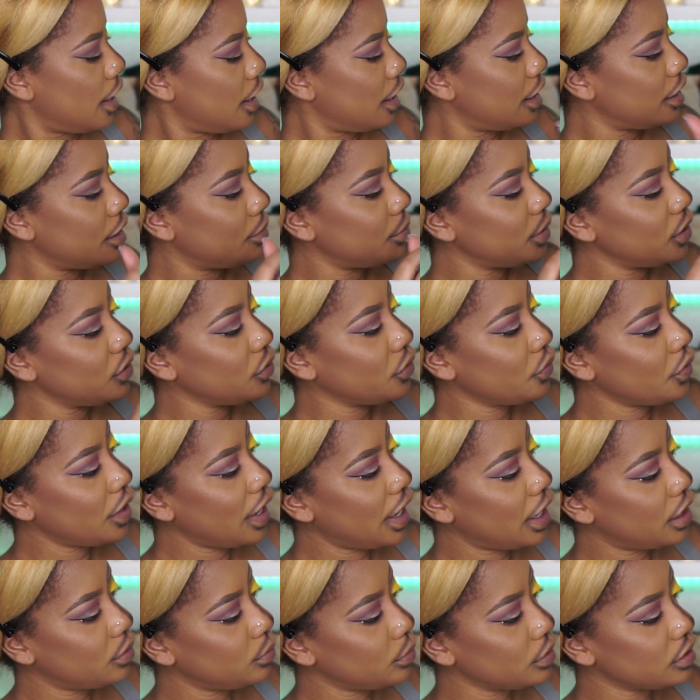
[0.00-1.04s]
And I'm going to go
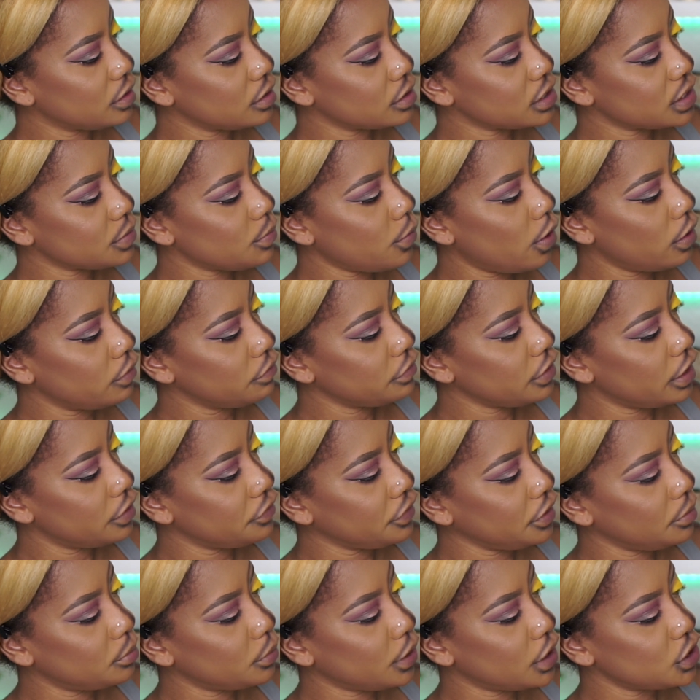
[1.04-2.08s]
ahead with a small
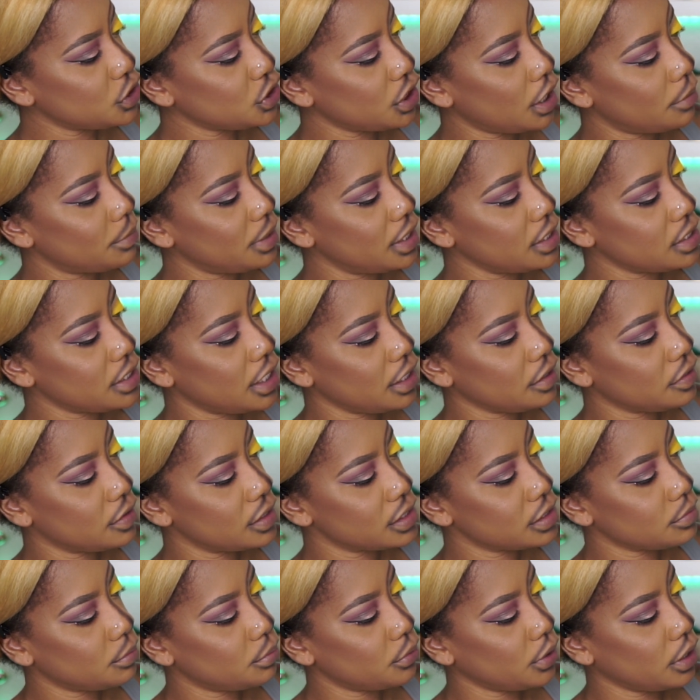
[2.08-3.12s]
fluffy brush. I'm going to take
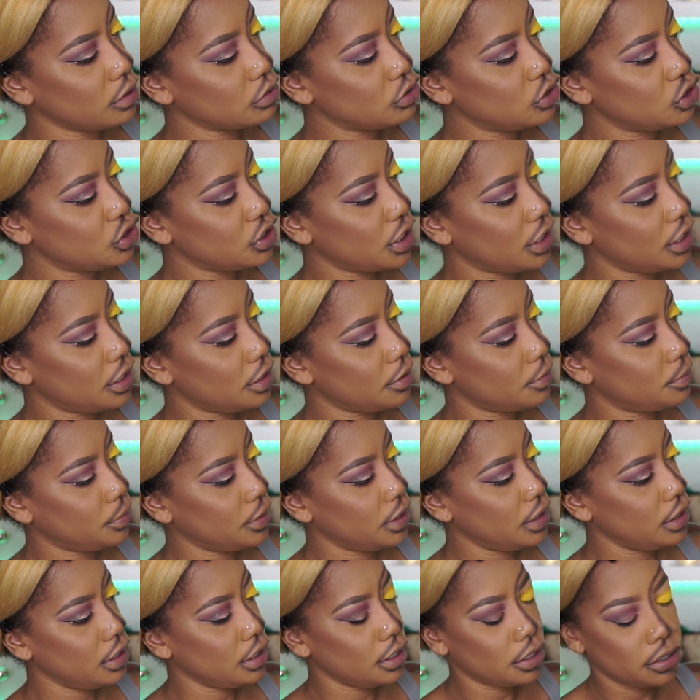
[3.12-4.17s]
this brown shade up
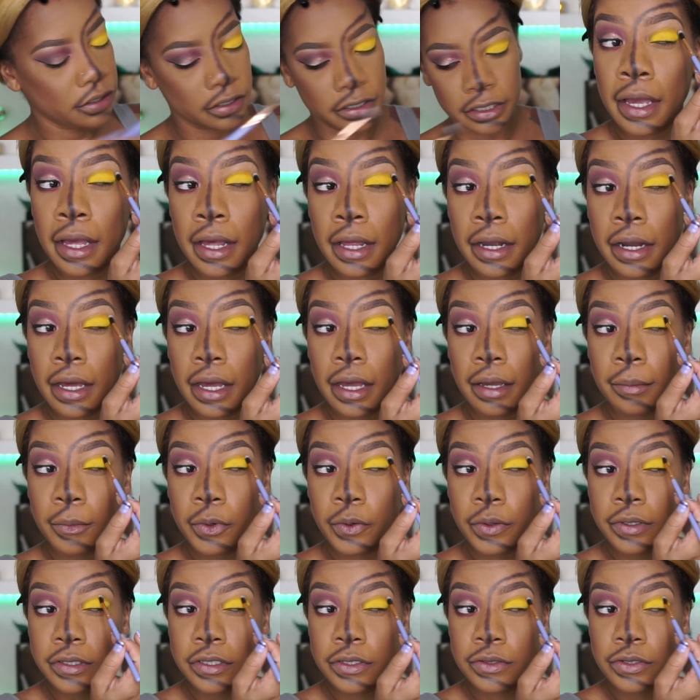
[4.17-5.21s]
here, and I'm
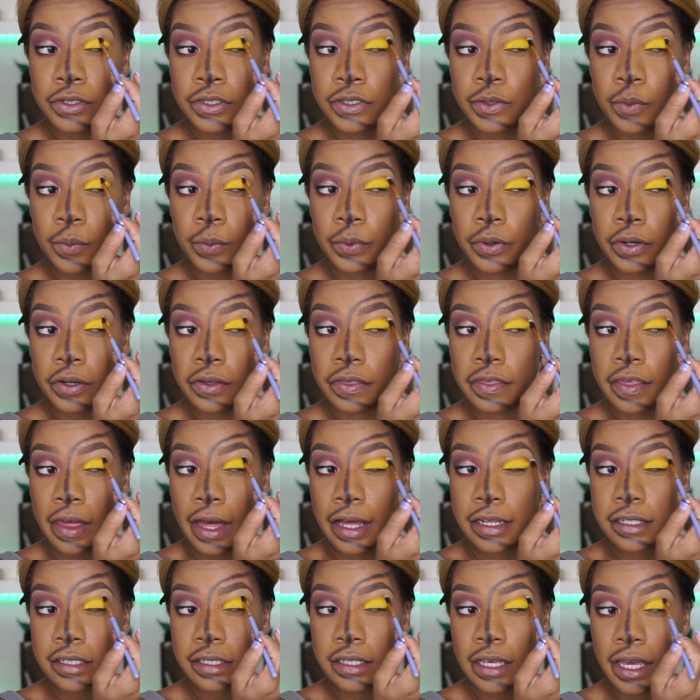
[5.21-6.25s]
going to just work
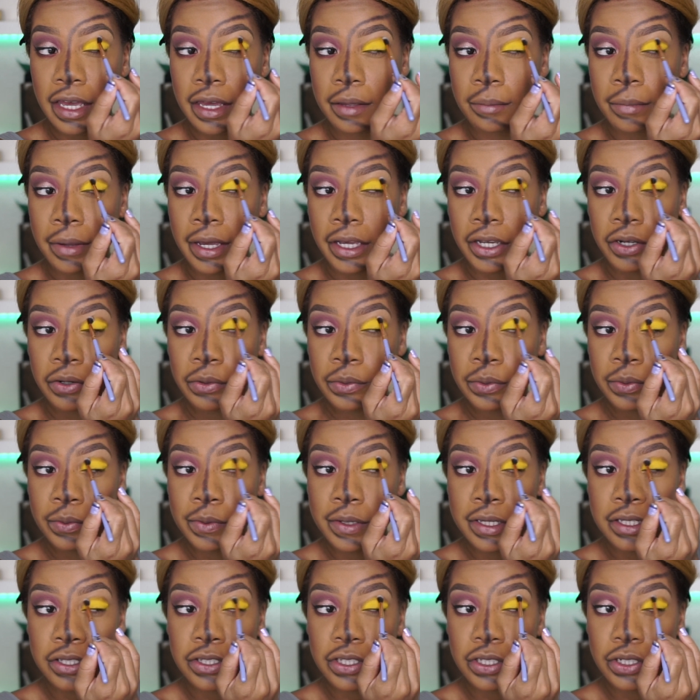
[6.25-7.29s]
that in my
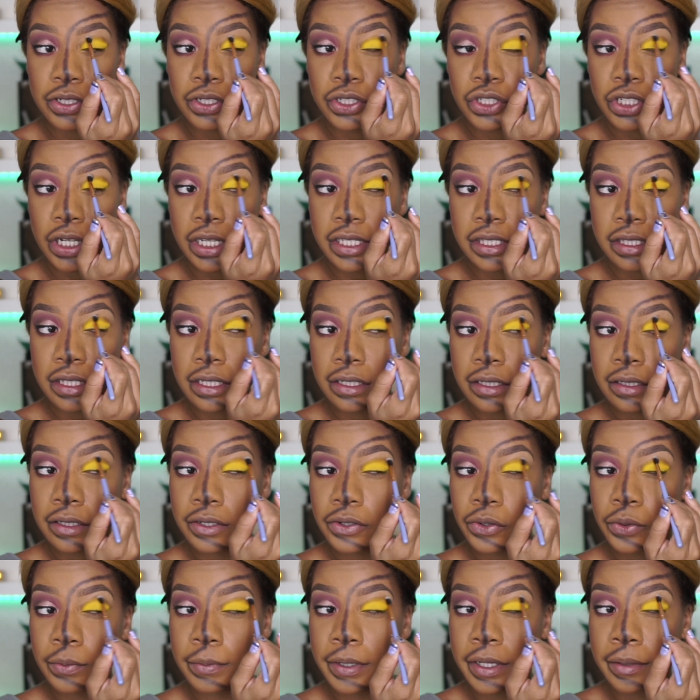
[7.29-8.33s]
crease just a
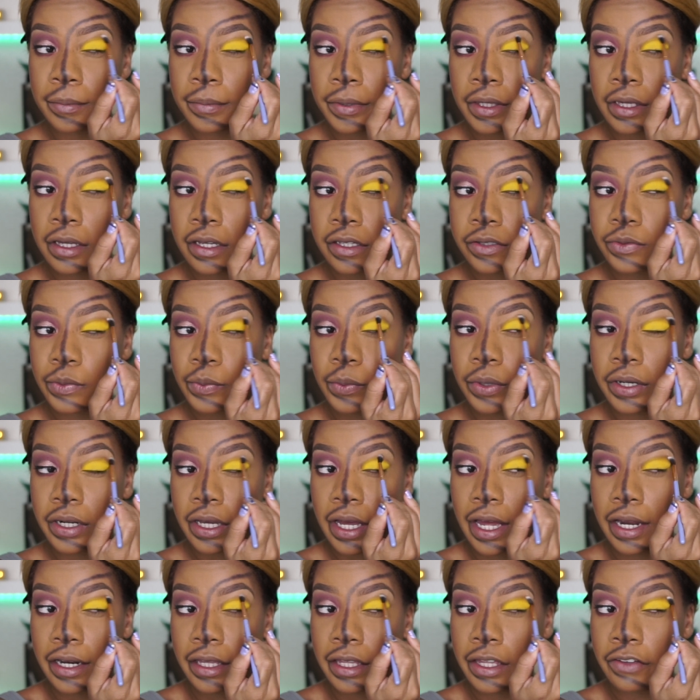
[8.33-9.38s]
little bit because we want to
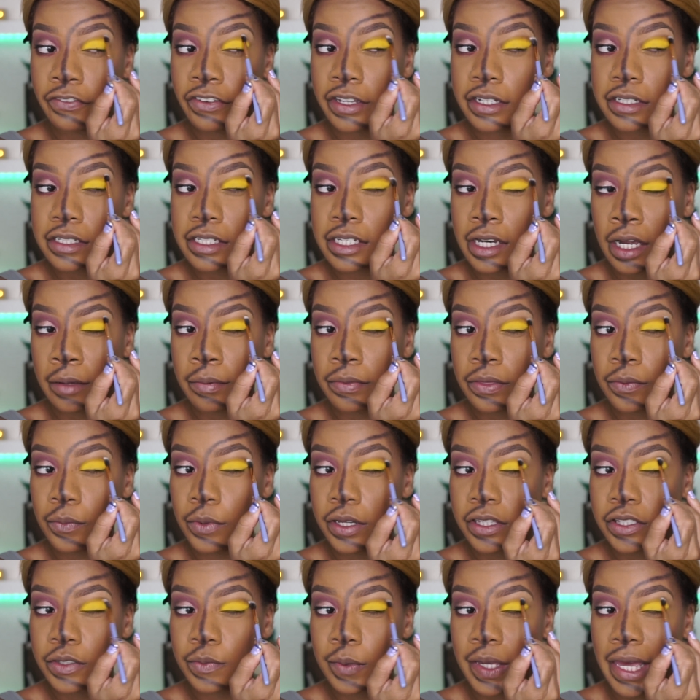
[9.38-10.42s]
kind of give it depth
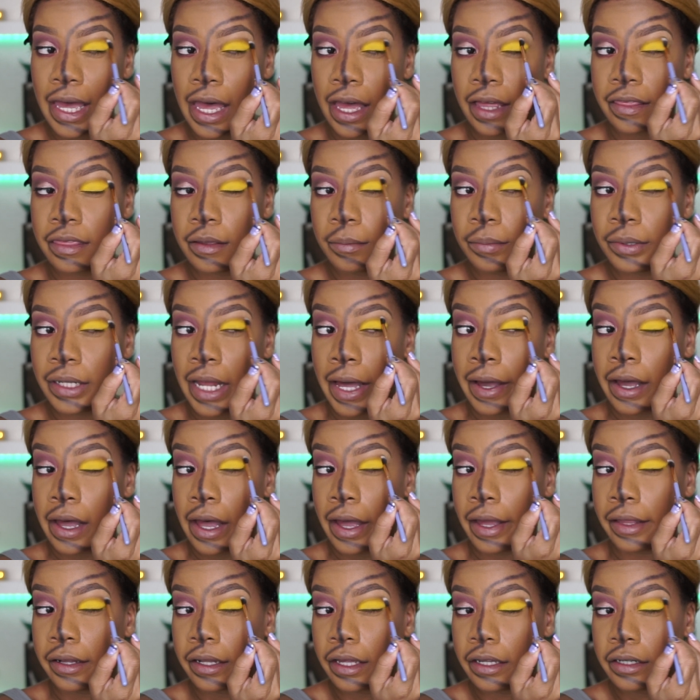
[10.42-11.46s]
once we add the black
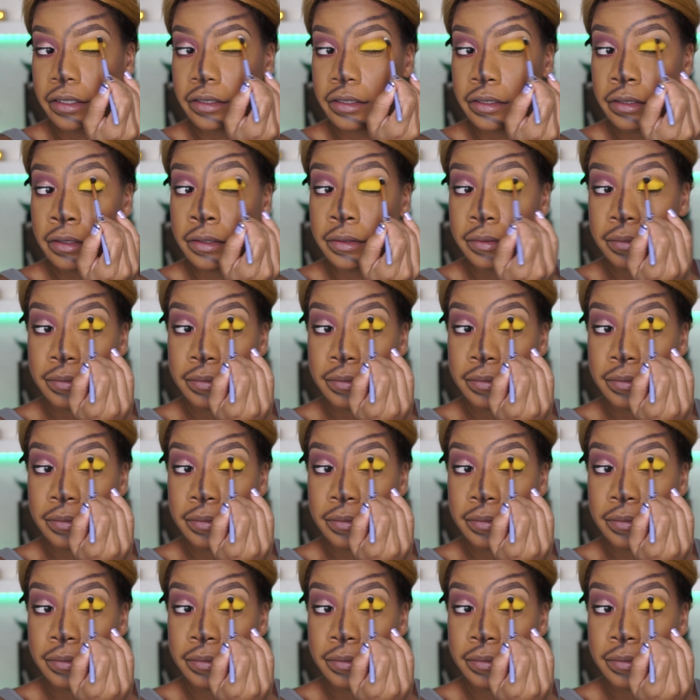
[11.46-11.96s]
eyeliner.